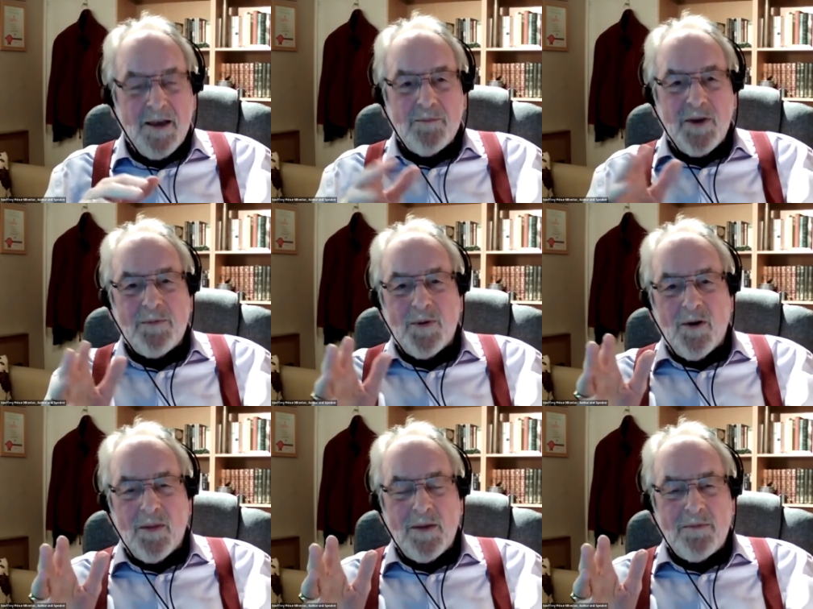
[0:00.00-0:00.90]
people who are
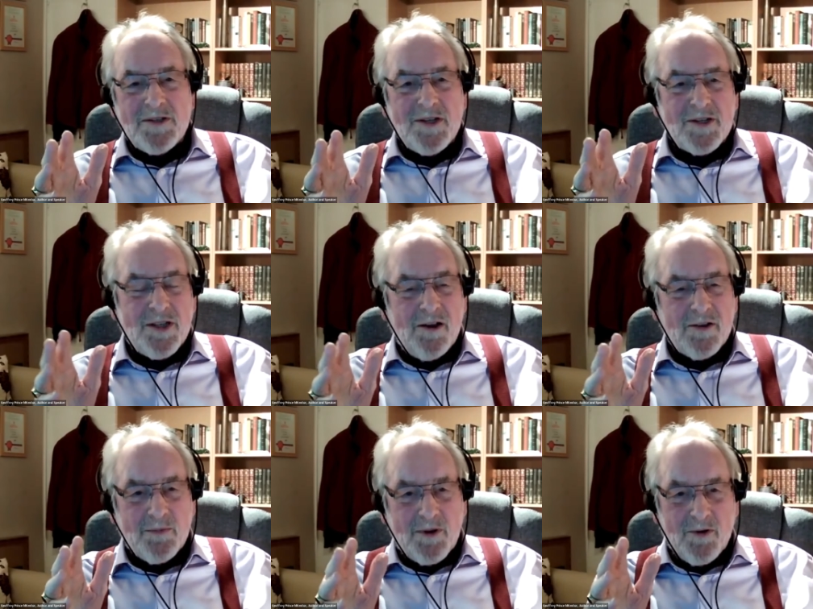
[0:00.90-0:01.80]
on the business
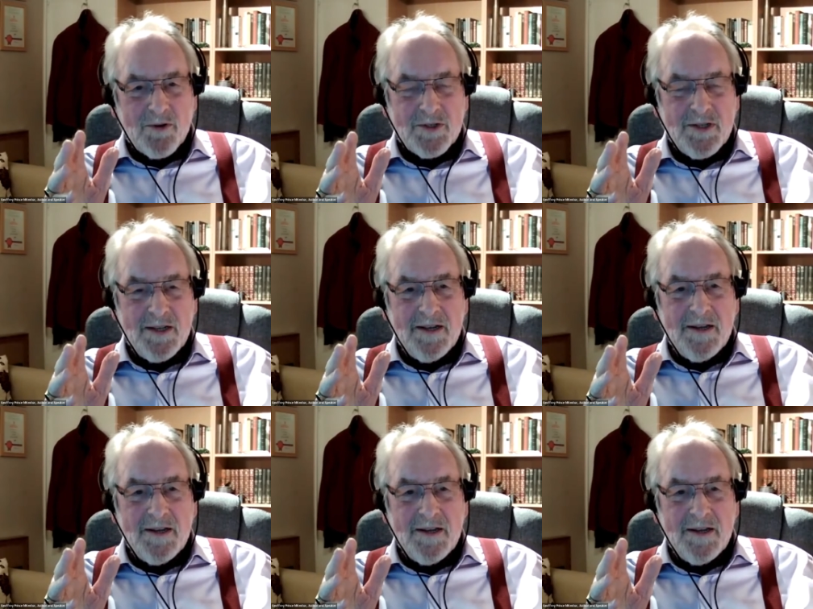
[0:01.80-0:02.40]
startup course.